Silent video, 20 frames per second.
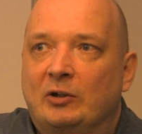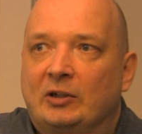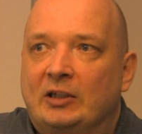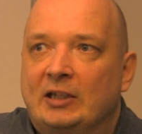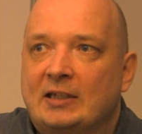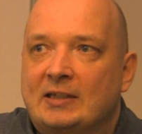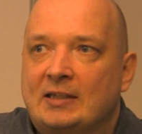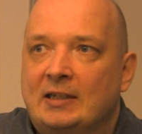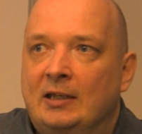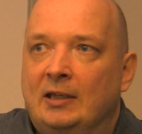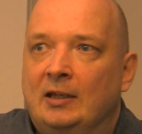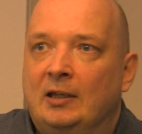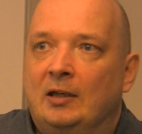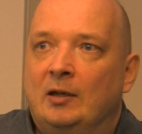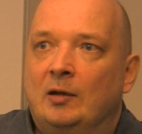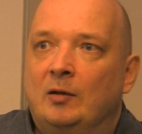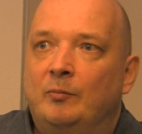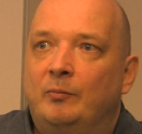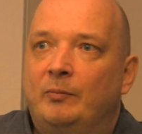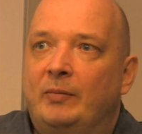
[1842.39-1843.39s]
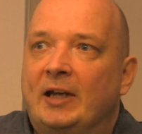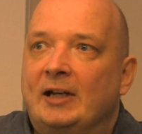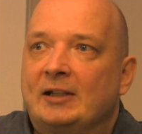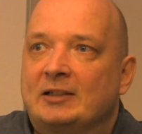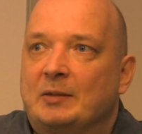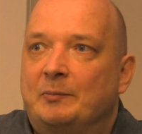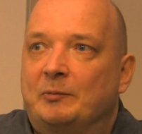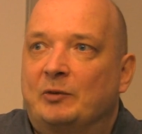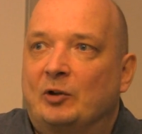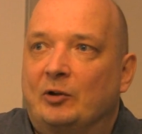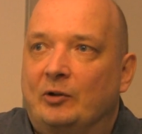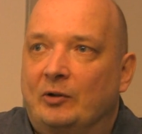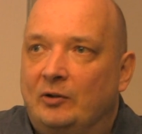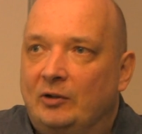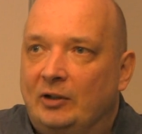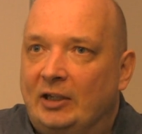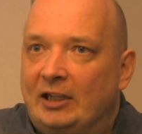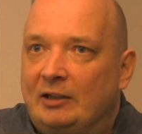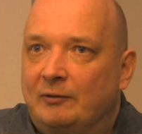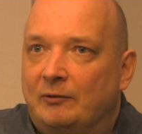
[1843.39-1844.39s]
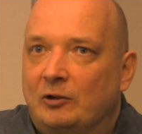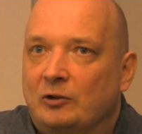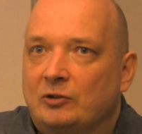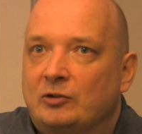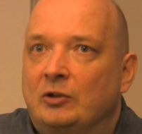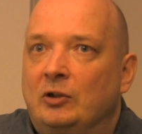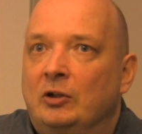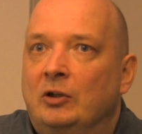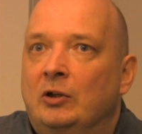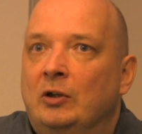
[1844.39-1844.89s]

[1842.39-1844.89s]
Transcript: these perceptron networks,